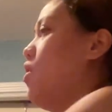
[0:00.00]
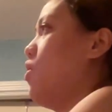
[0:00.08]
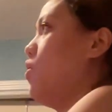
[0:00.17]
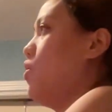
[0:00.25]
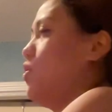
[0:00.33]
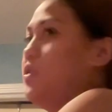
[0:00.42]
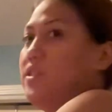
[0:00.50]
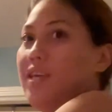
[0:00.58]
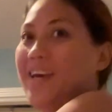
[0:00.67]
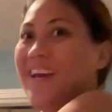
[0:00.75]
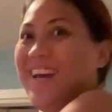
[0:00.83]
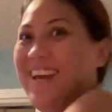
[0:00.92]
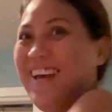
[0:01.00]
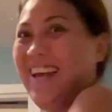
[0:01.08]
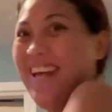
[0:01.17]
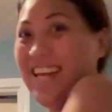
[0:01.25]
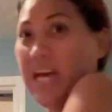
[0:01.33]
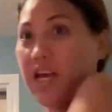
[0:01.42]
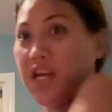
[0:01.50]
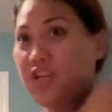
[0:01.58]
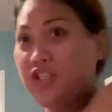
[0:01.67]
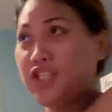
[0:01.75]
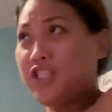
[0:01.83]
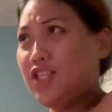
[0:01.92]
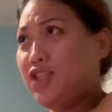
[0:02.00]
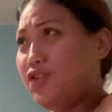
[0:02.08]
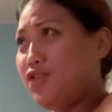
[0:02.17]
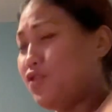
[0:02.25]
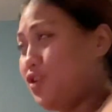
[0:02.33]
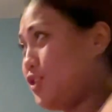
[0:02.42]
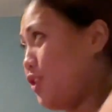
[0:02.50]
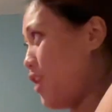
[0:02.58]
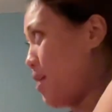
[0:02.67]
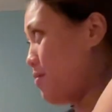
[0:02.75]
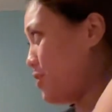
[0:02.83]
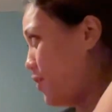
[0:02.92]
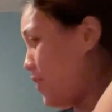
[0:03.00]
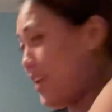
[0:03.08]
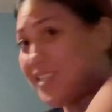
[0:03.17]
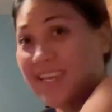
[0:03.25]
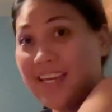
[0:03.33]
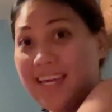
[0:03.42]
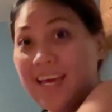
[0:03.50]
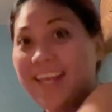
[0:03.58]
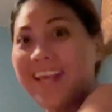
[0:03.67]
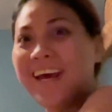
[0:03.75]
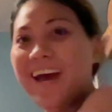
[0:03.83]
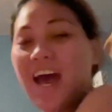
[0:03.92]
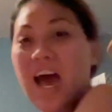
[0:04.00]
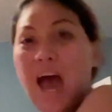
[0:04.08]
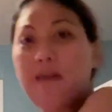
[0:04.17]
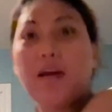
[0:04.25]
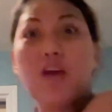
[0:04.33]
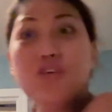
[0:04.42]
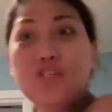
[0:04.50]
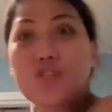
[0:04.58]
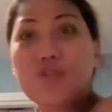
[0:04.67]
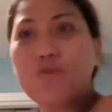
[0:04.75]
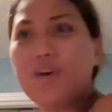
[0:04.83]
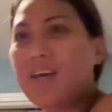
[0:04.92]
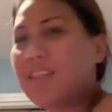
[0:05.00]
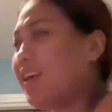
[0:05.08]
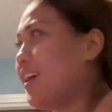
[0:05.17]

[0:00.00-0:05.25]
Oh, see. You just need to do it slowly. I'm sorry, guys. I'm not used to it.